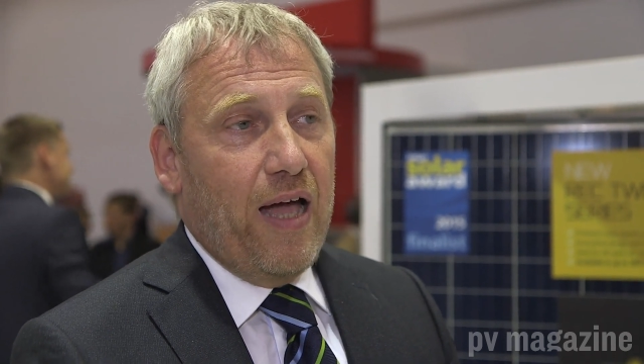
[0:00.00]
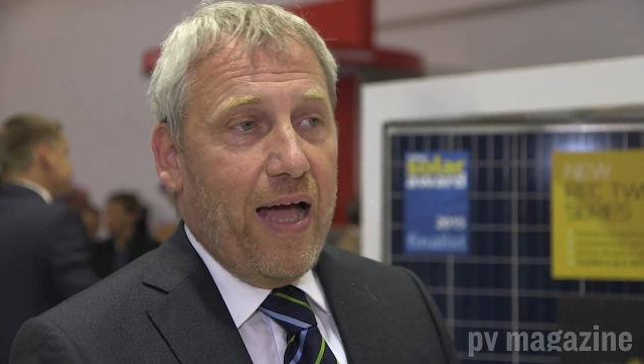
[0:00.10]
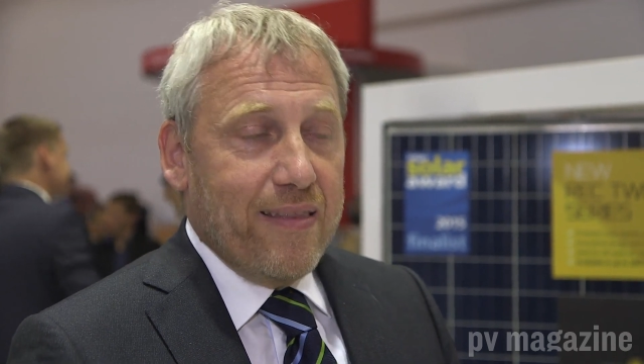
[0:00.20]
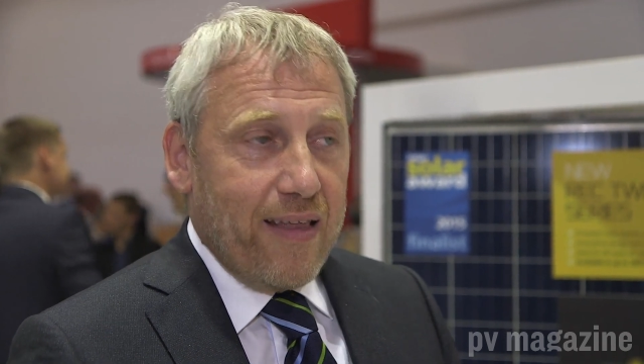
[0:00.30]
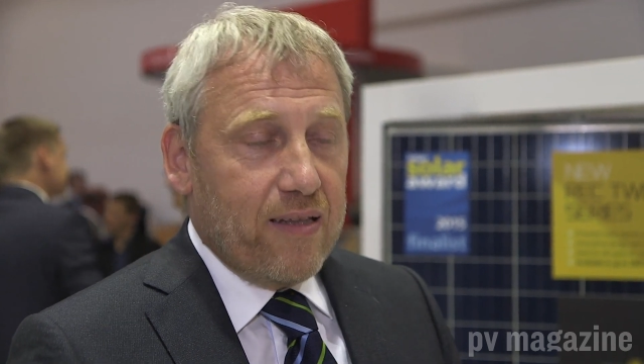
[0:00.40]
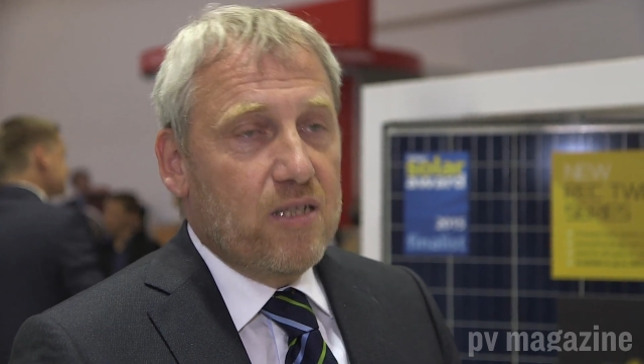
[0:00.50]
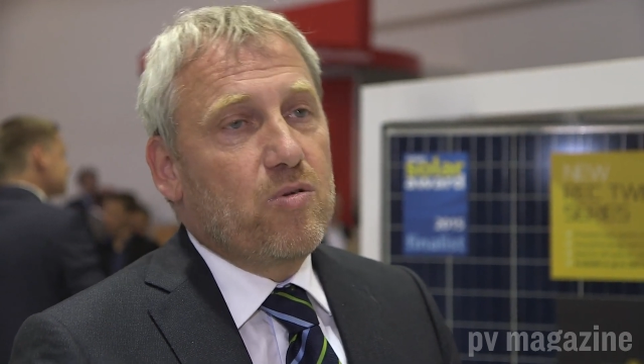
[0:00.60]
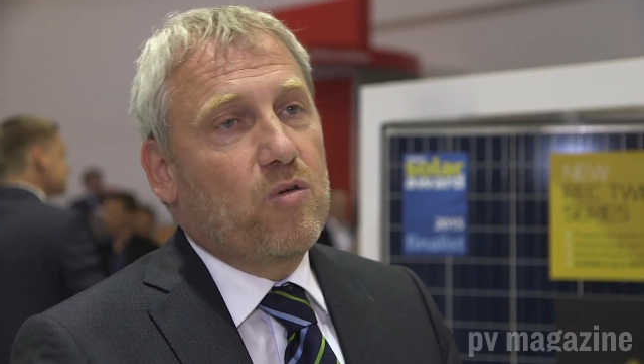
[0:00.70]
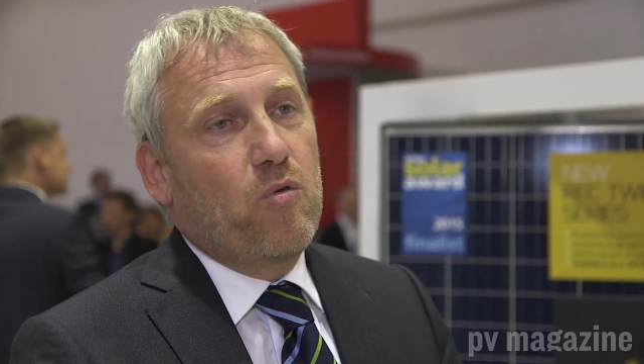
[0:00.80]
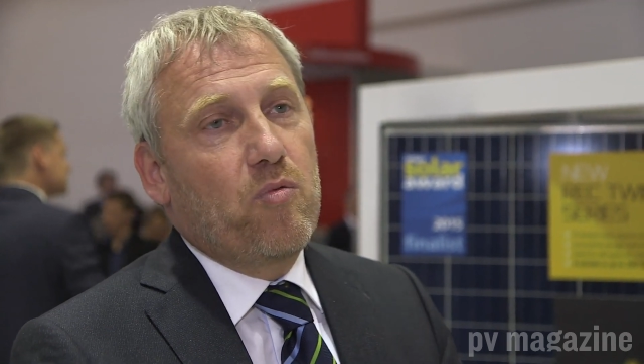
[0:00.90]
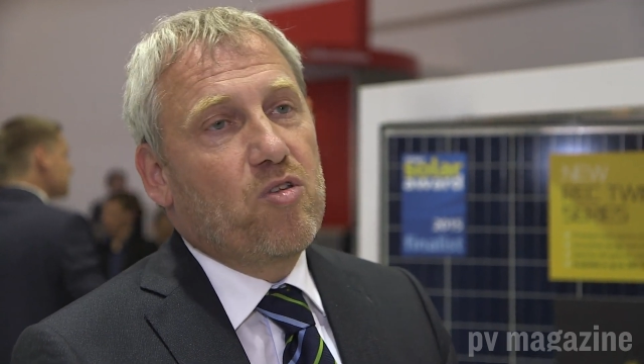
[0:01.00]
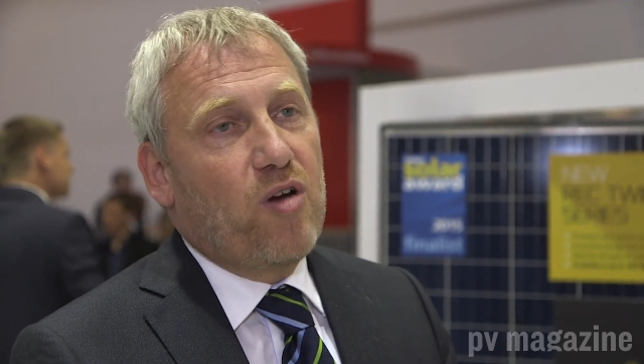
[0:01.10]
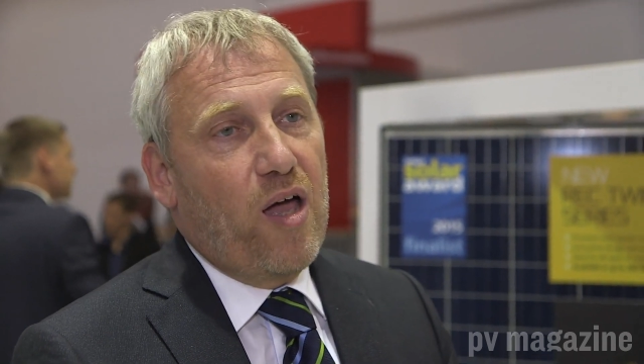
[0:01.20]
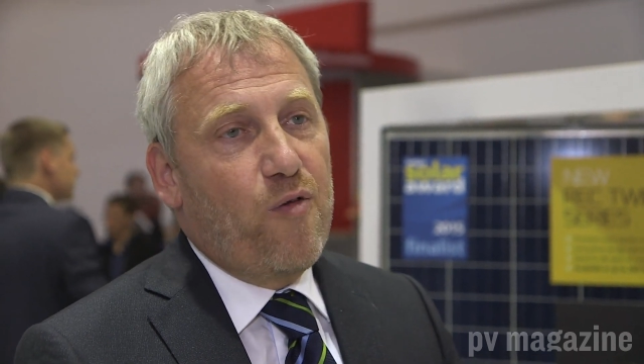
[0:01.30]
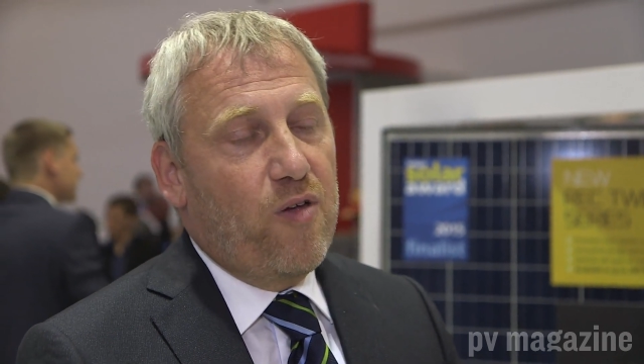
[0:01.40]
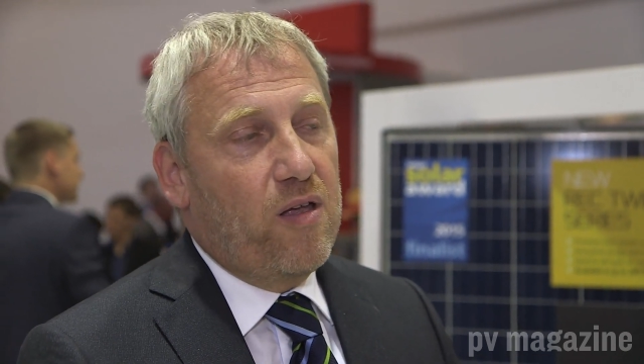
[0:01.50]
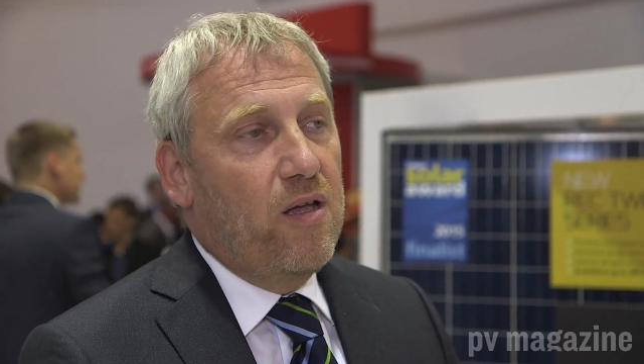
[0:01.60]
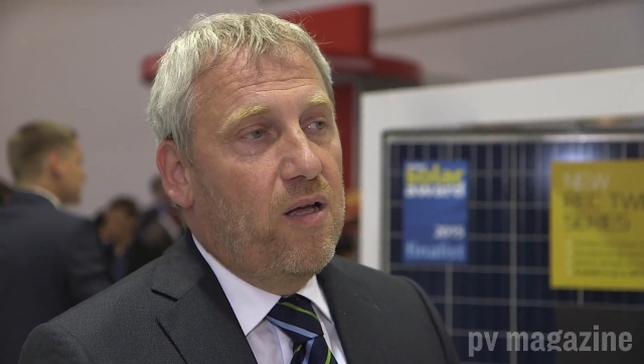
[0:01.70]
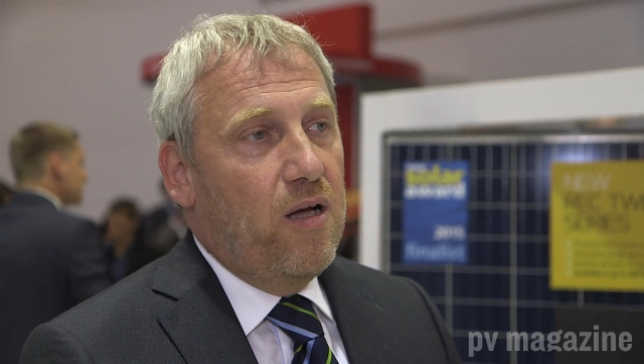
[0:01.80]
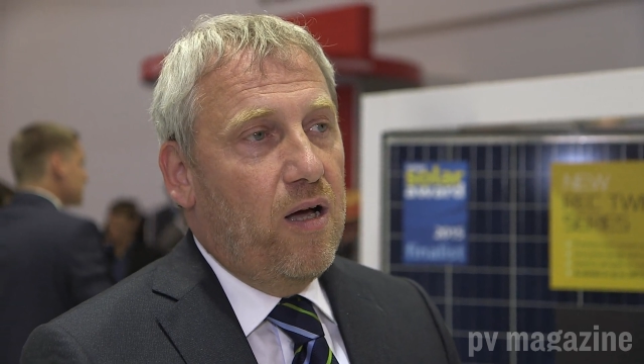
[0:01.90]
And that is what will be driving
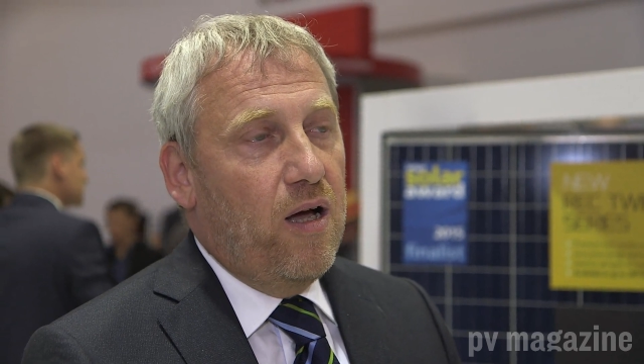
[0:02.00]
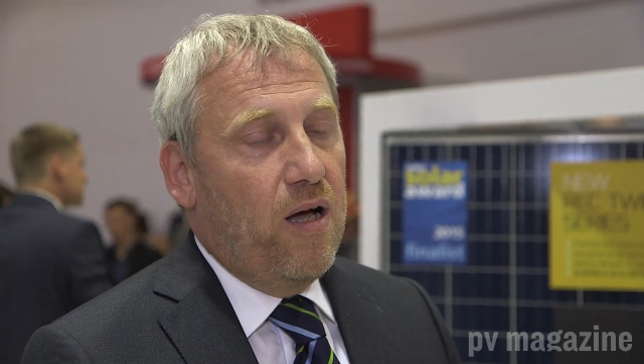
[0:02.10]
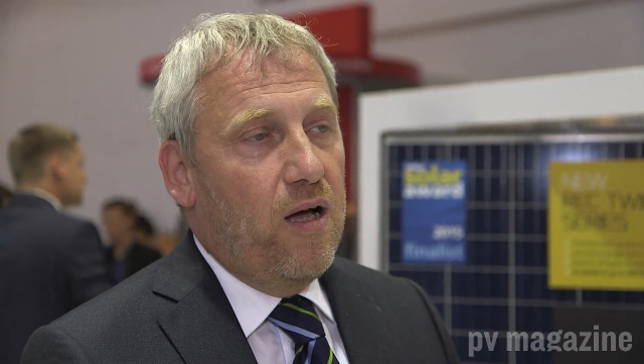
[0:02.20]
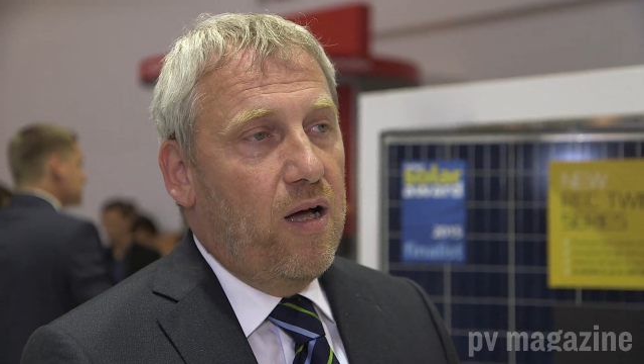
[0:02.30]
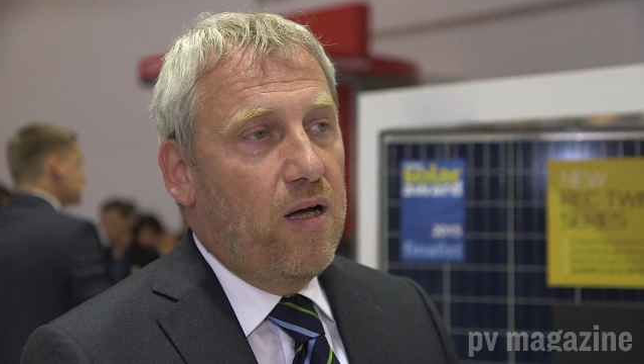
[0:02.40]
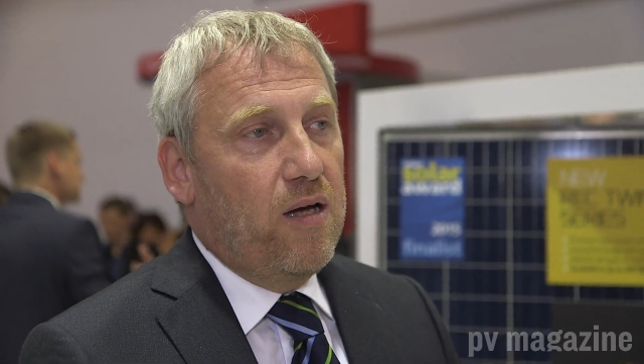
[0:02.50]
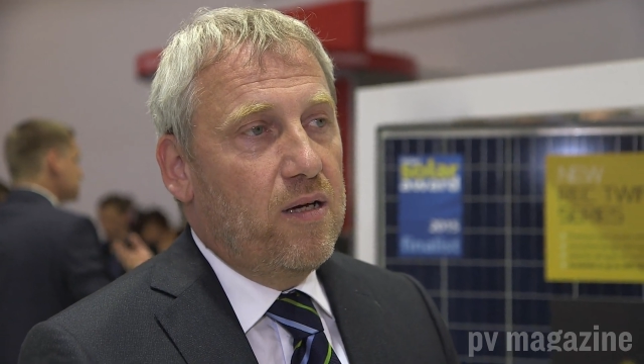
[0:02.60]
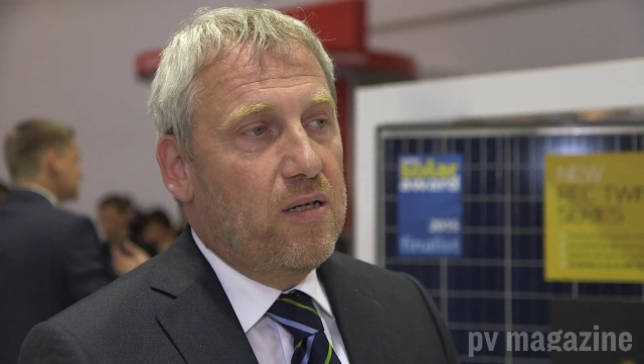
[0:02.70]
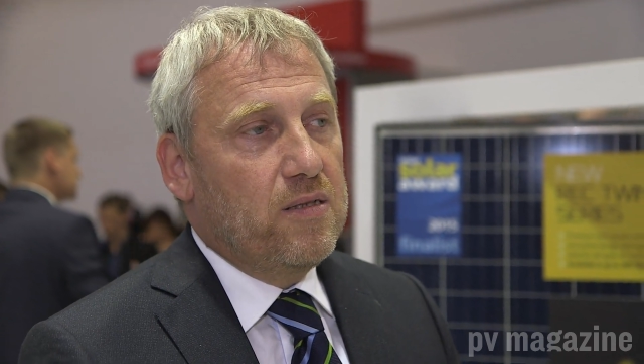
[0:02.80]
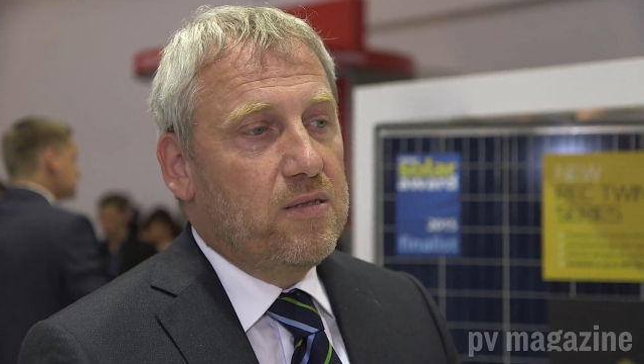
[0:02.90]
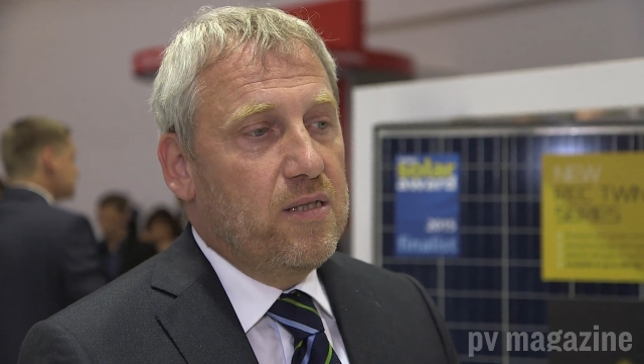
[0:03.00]
uh,